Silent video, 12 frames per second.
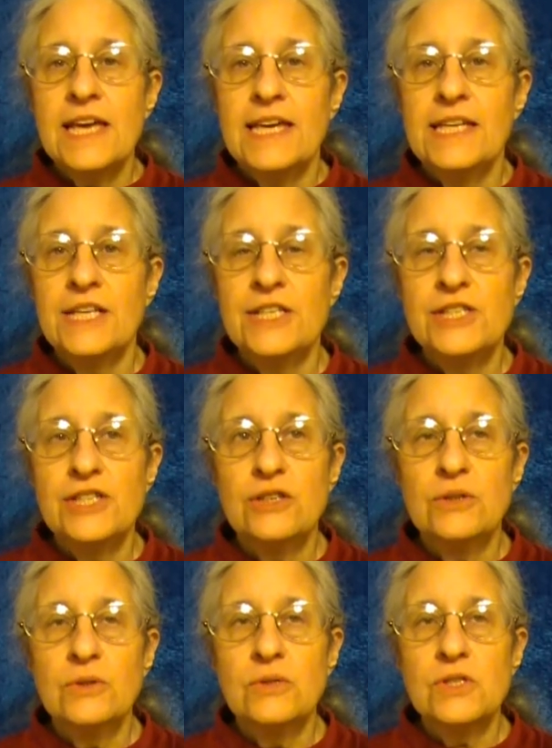it is
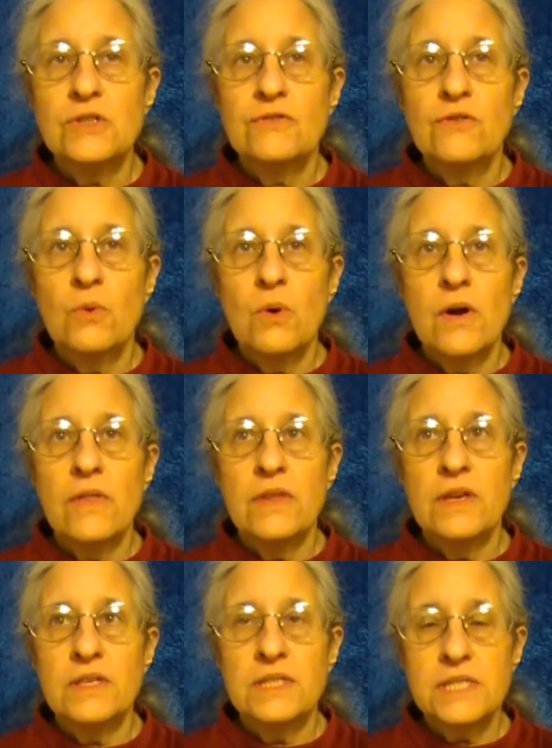used for
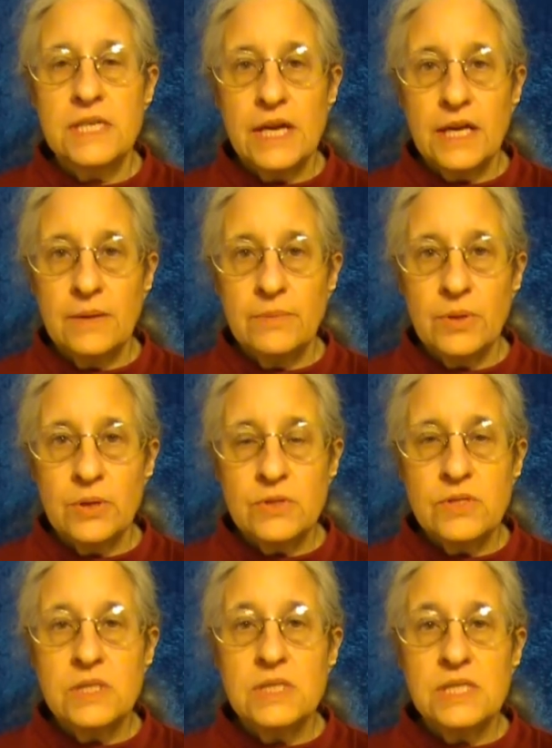the second
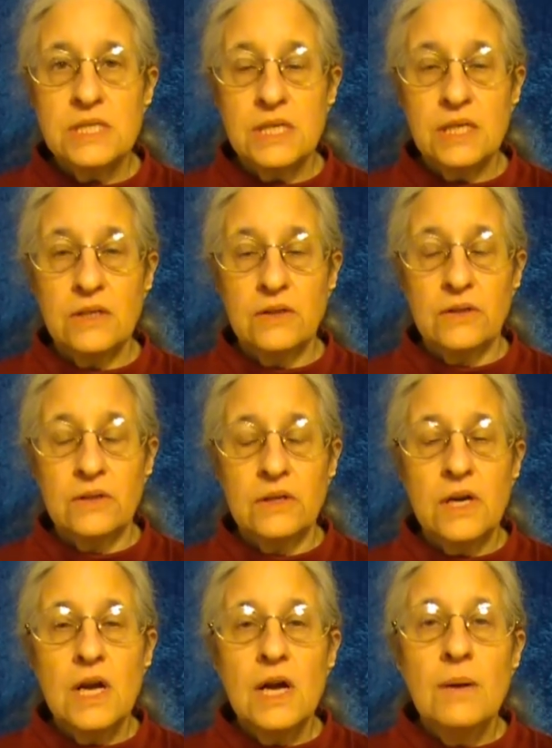person
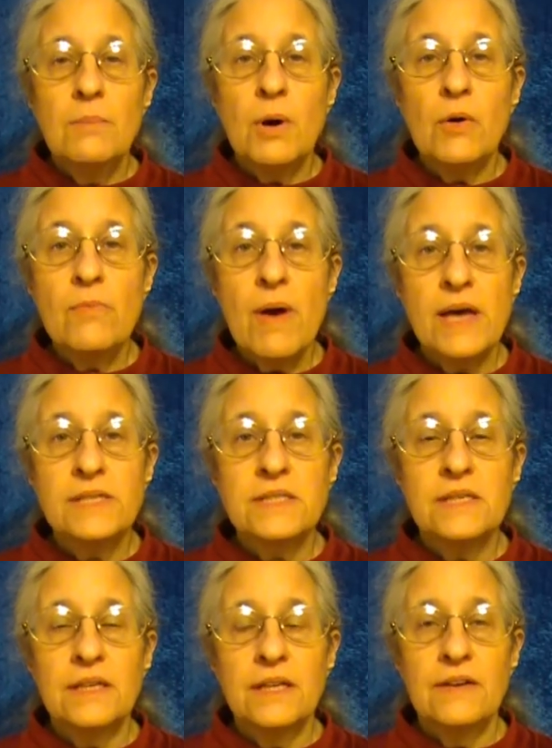singular, both
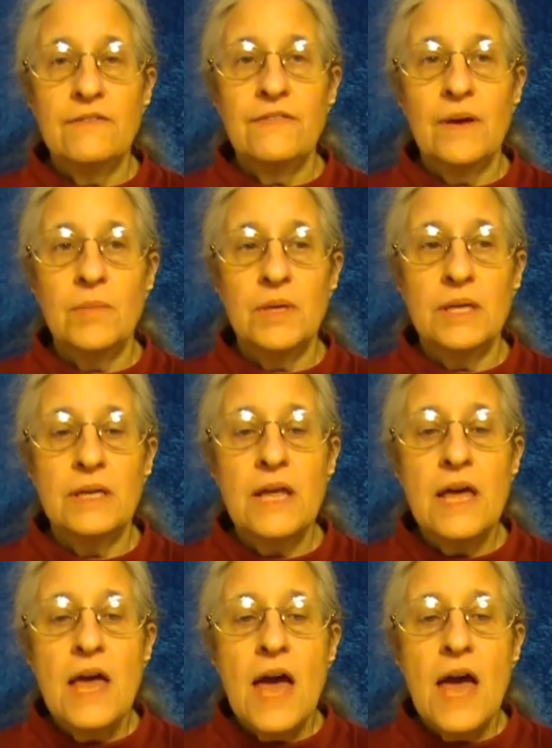masculine and feminine.